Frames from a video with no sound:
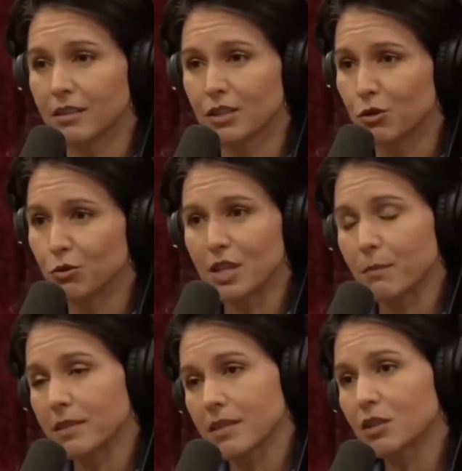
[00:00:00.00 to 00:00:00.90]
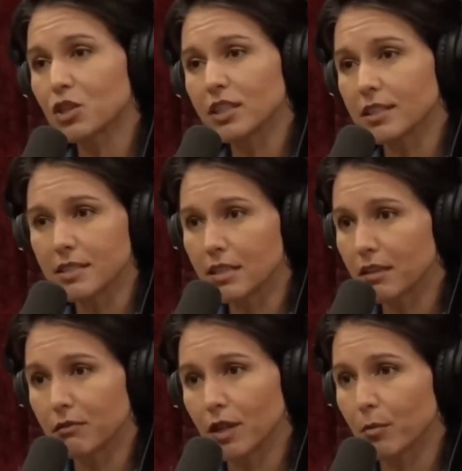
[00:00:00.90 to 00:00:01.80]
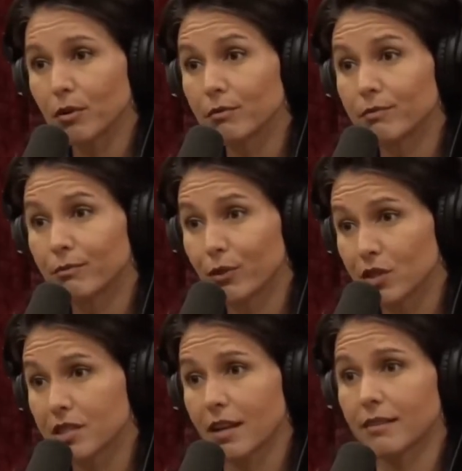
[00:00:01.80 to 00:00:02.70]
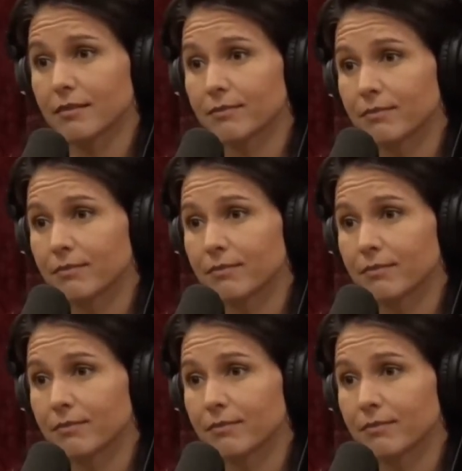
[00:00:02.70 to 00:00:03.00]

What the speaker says: to use them essentially as slave labor for the state,